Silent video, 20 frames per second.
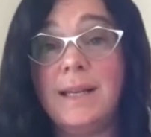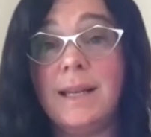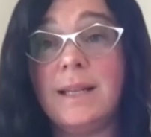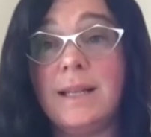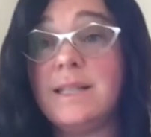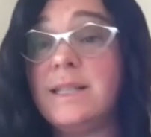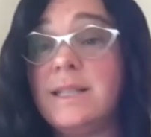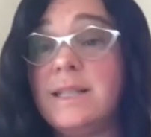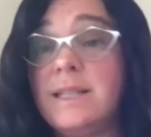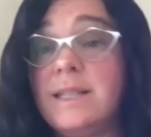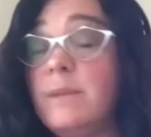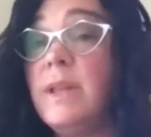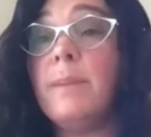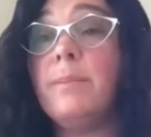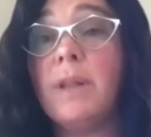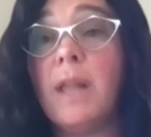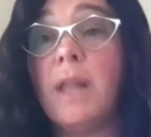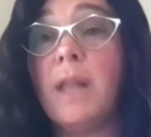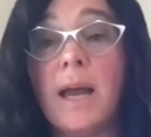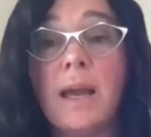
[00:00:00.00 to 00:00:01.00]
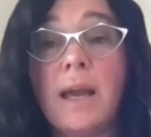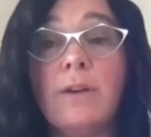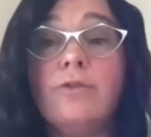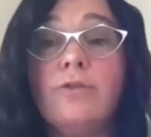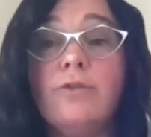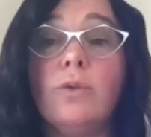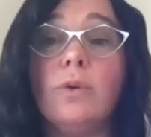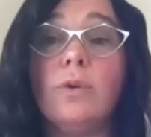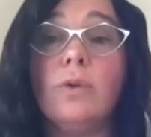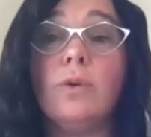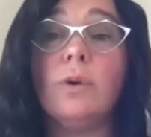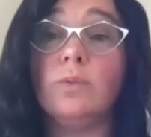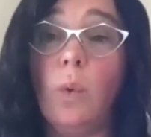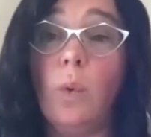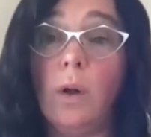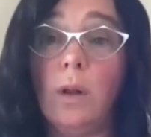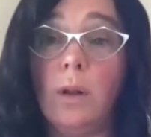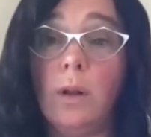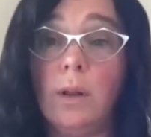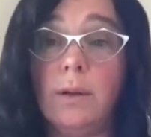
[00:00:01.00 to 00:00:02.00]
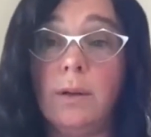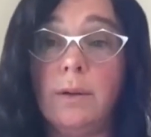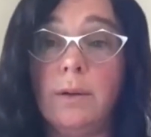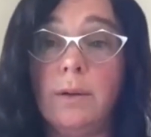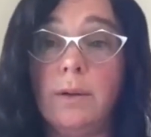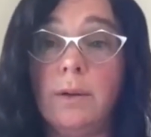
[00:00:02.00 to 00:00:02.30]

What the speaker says: candidate simply applying for a role?